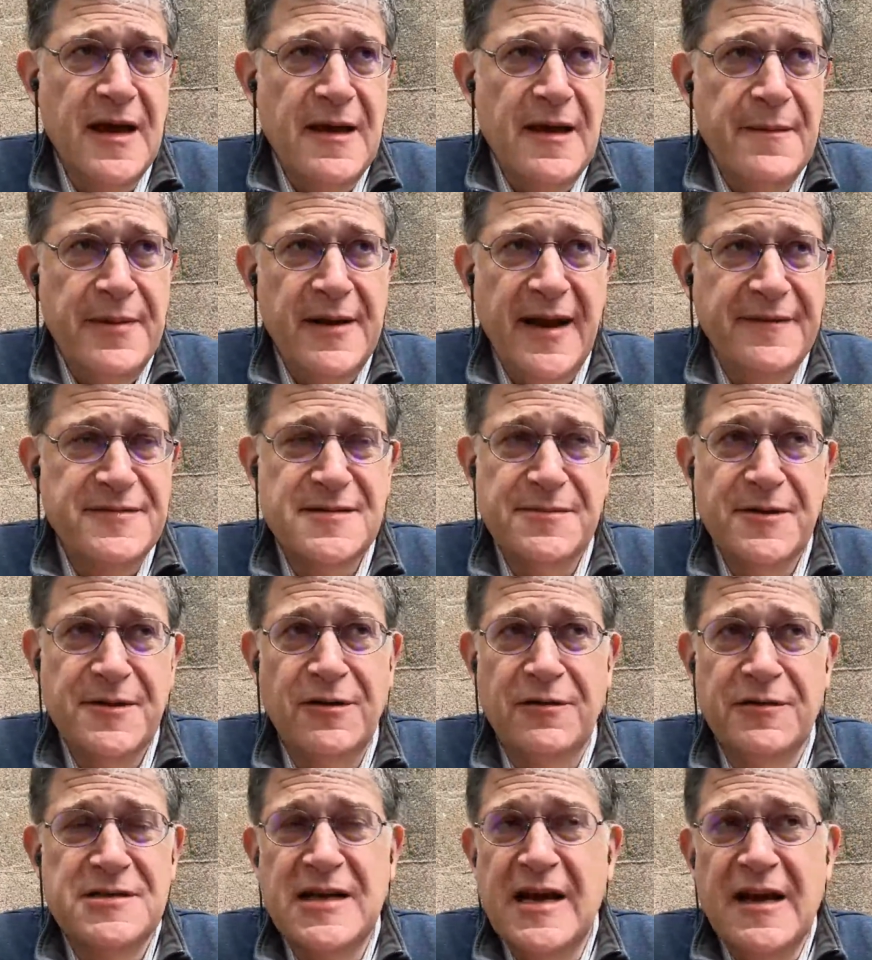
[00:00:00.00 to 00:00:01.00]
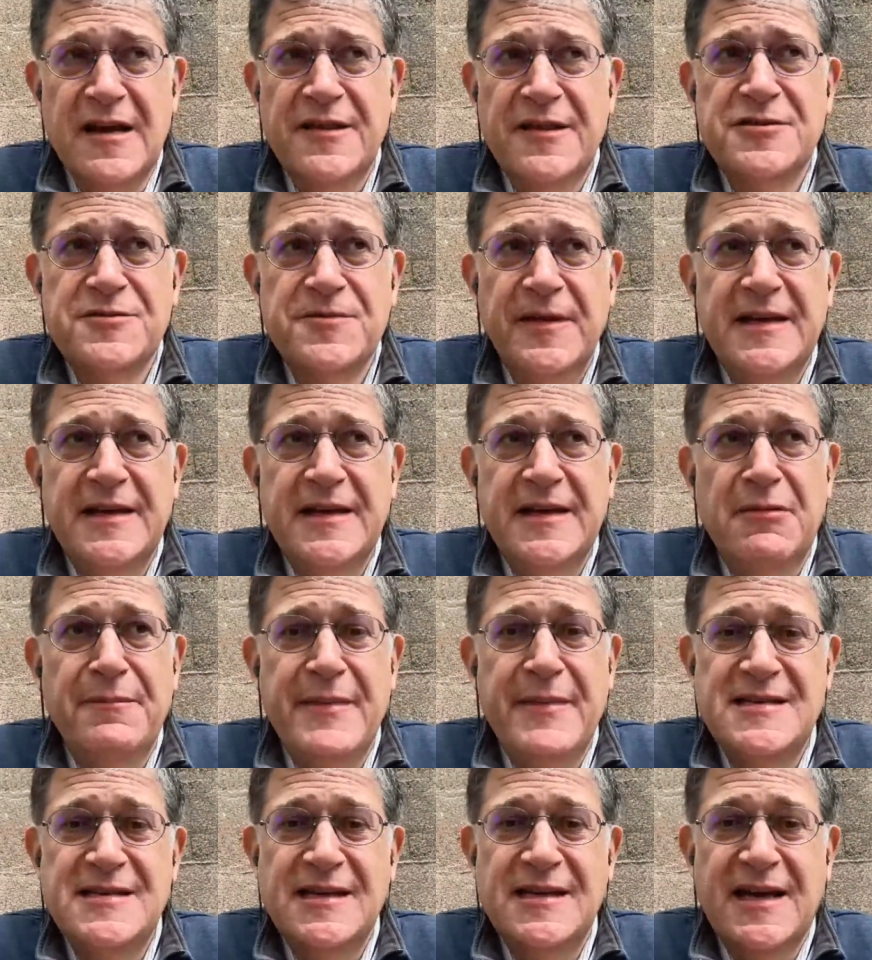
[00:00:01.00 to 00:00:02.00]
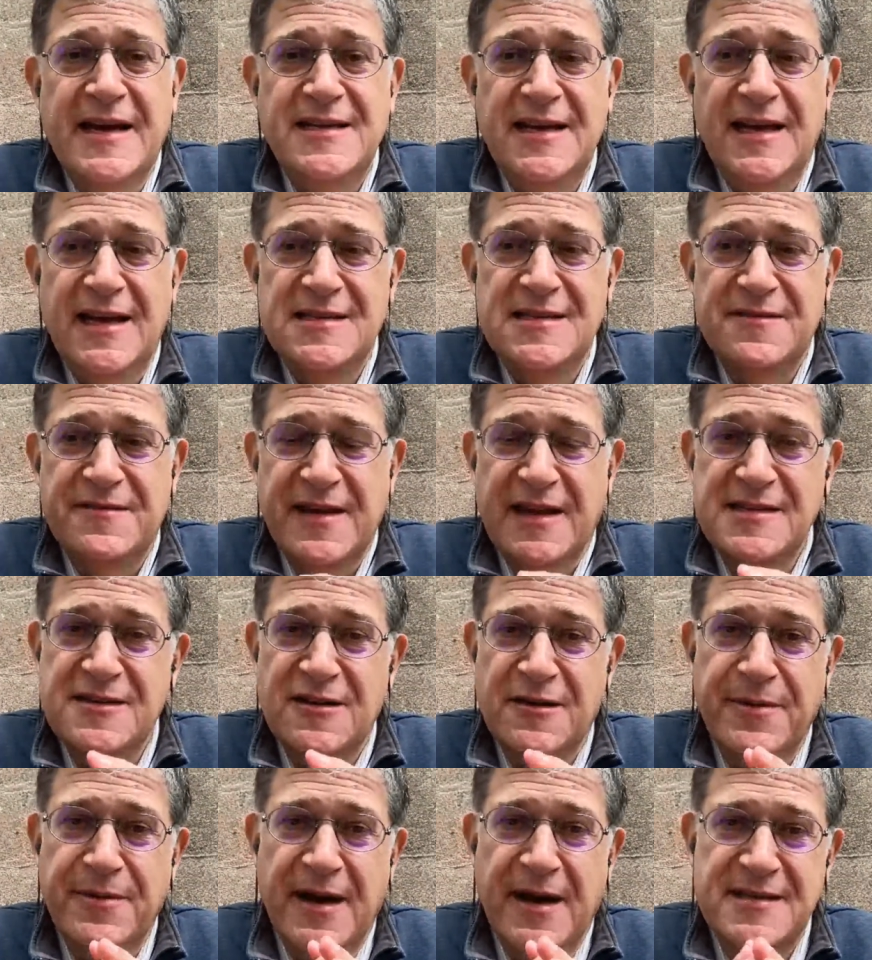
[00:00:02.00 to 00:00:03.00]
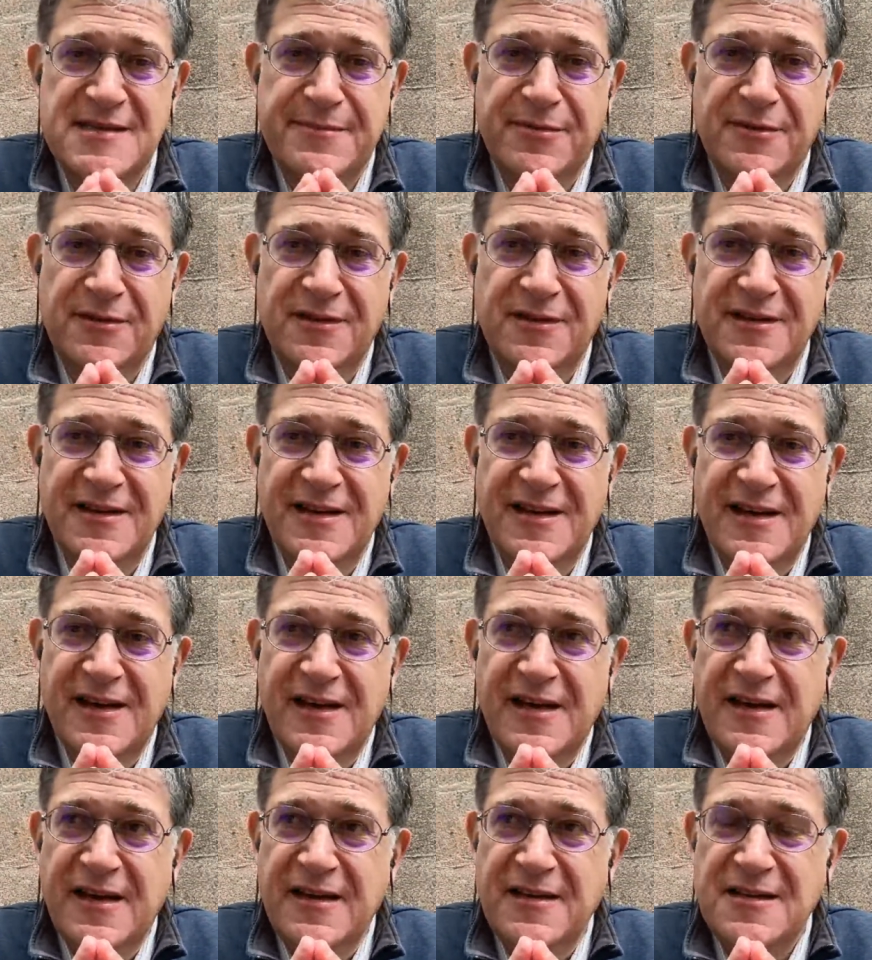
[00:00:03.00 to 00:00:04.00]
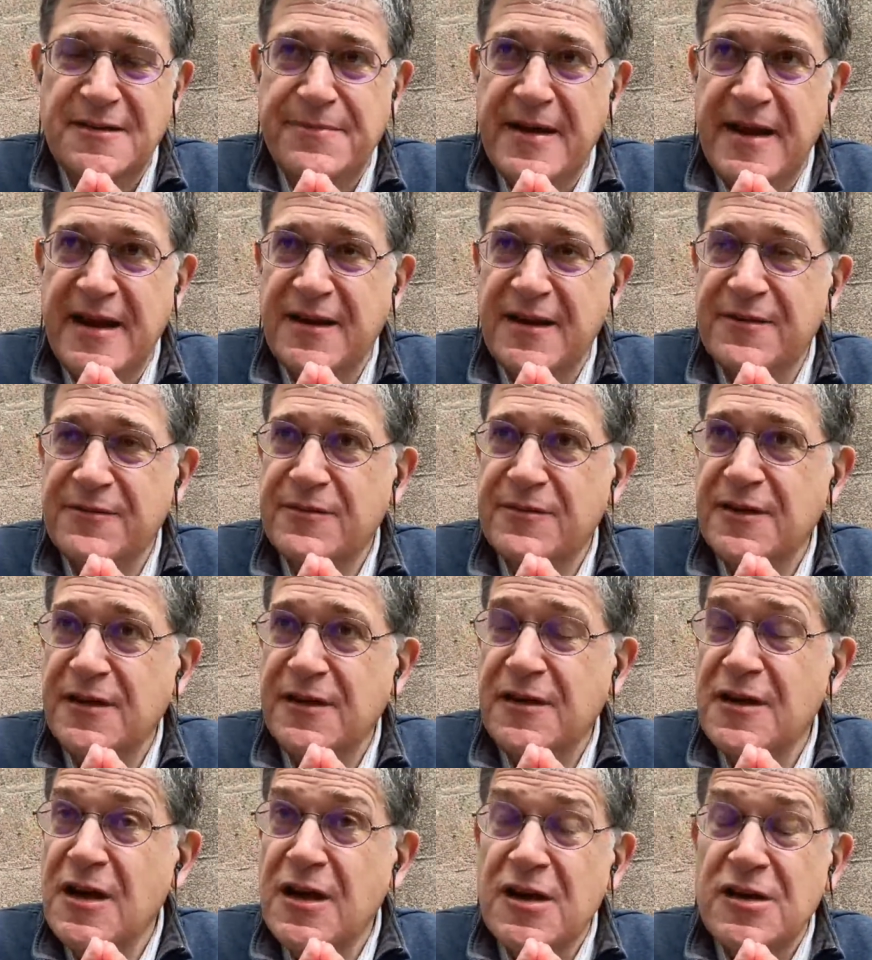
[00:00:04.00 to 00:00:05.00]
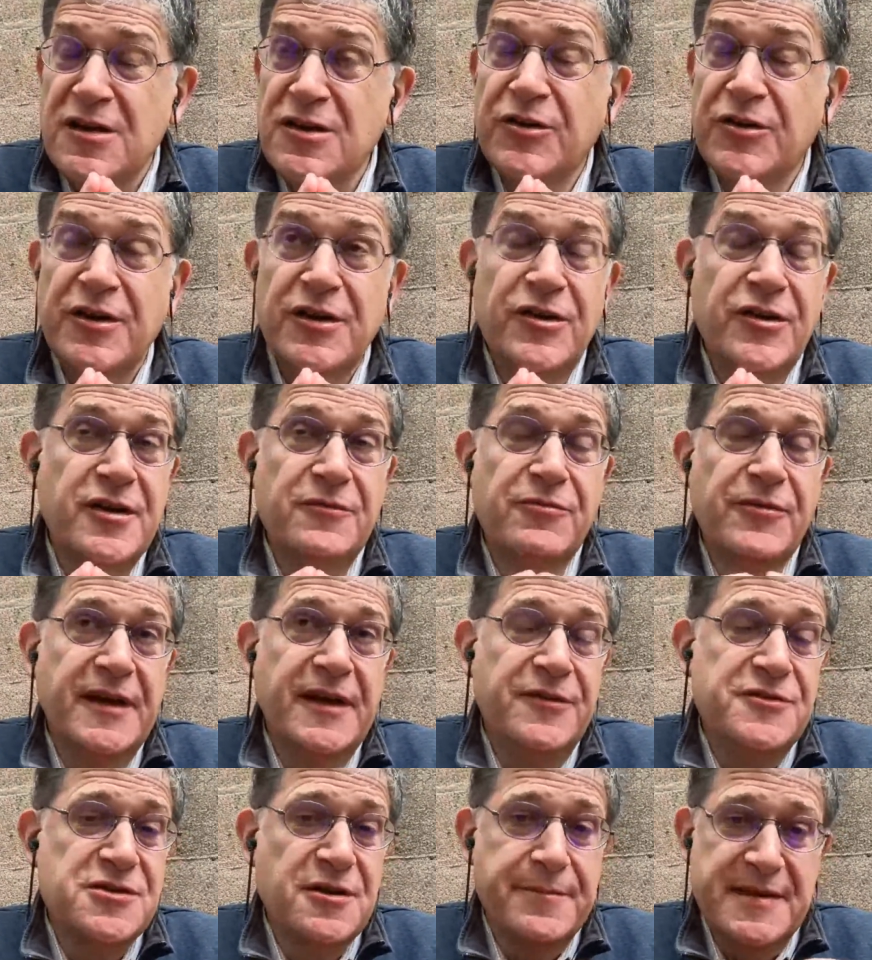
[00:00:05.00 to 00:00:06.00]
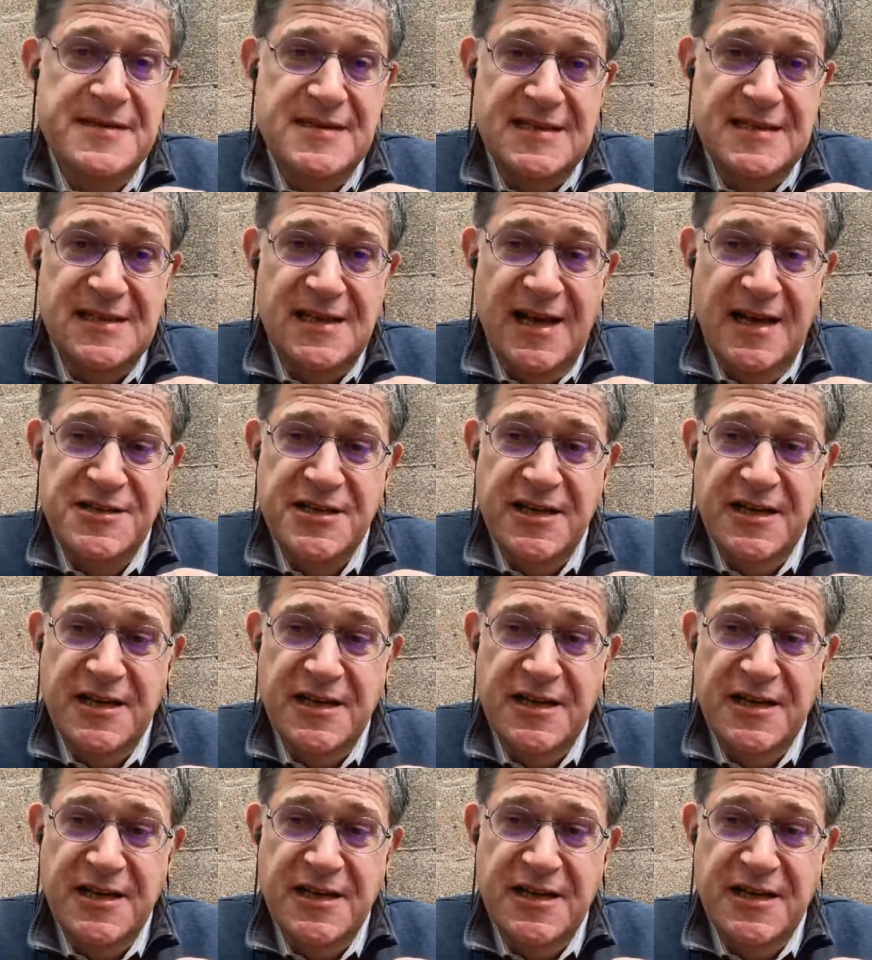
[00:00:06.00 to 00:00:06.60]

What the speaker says: But have some goals. There's really some amazing ideas of things that are possible. Depending, you could reuse your business logic.